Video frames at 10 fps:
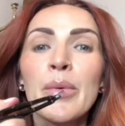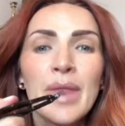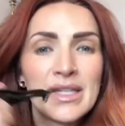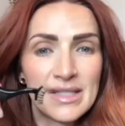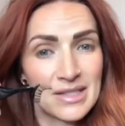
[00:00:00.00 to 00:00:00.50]

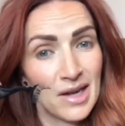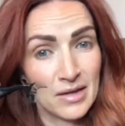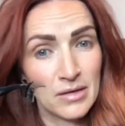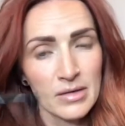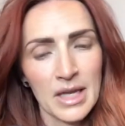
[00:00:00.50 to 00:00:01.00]
That's the
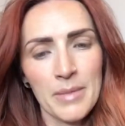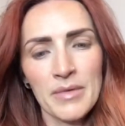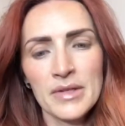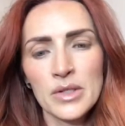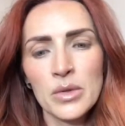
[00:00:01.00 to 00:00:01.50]
technical name
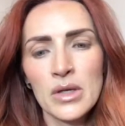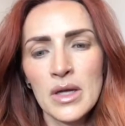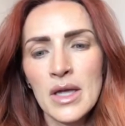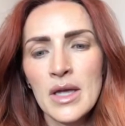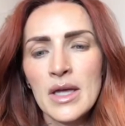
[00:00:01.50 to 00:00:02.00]
of the tool.
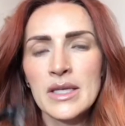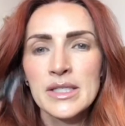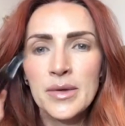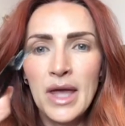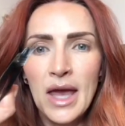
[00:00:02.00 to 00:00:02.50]

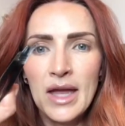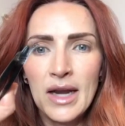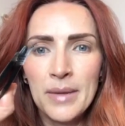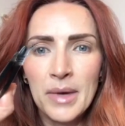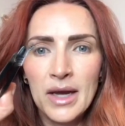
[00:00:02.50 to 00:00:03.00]
So
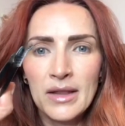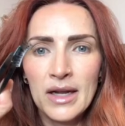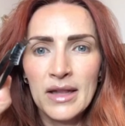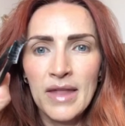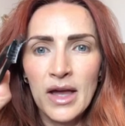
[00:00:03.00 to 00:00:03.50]
again, I'm kind of
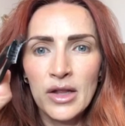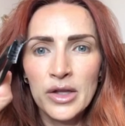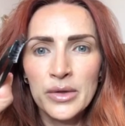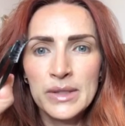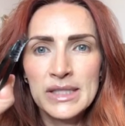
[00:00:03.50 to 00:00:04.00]
letting that
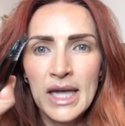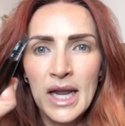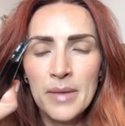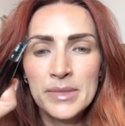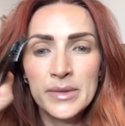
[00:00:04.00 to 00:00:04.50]
glue set
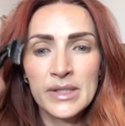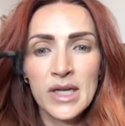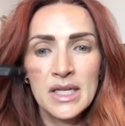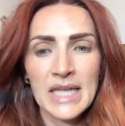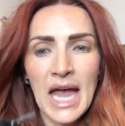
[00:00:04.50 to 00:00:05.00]
up so it's
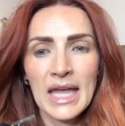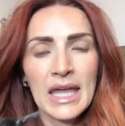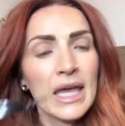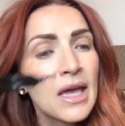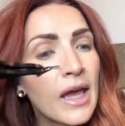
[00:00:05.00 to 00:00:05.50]
not
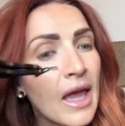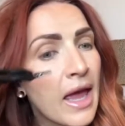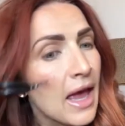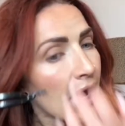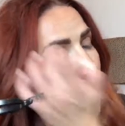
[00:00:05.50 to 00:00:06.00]
tacky,
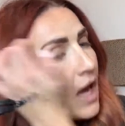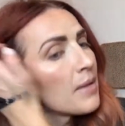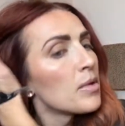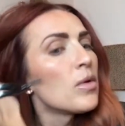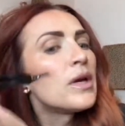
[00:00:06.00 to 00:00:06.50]
and
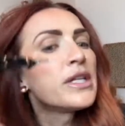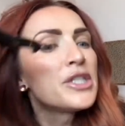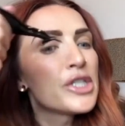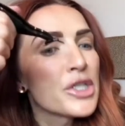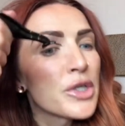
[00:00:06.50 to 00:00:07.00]
I'm going
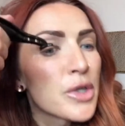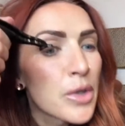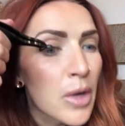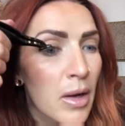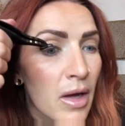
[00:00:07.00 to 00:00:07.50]

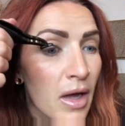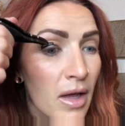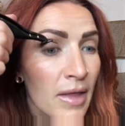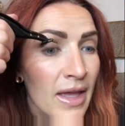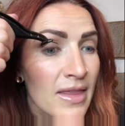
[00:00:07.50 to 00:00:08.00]
to
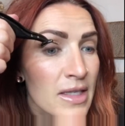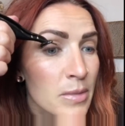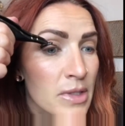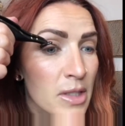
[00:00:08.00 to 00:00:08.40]
like these ones